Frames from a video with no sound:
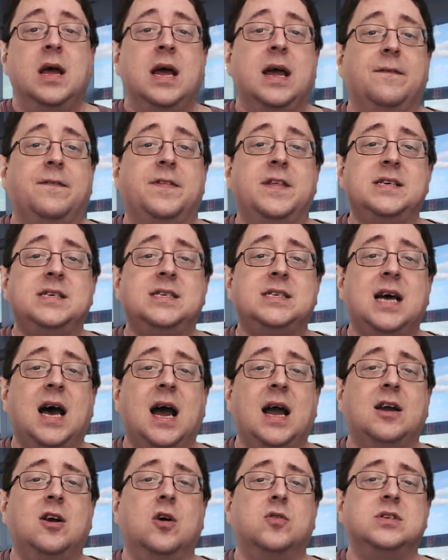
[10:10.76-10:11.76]
If this
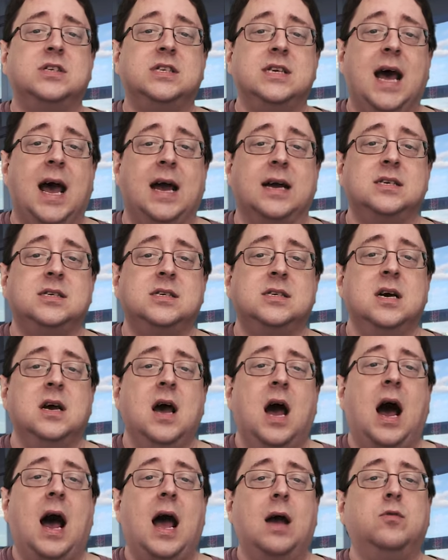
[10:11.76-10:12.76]
stock goes next,
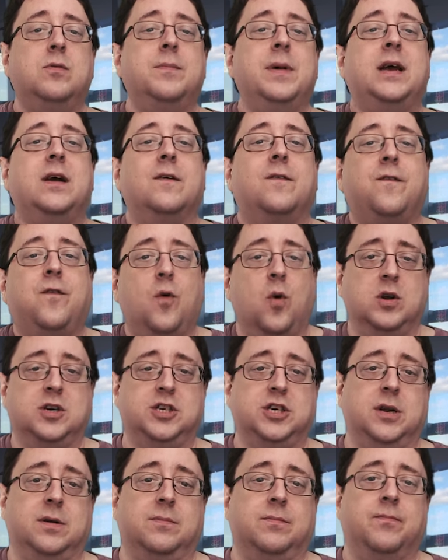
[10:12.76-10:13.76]
I will make a
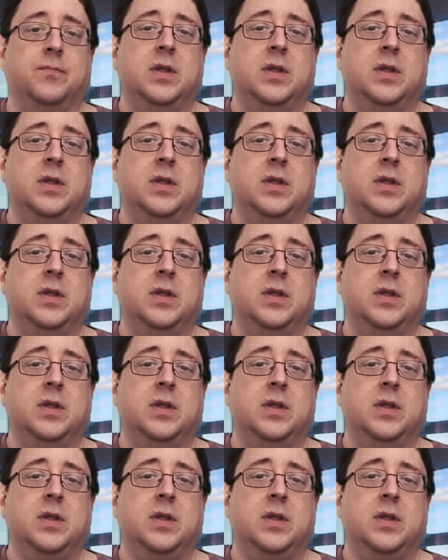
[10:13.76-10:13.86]
fortune.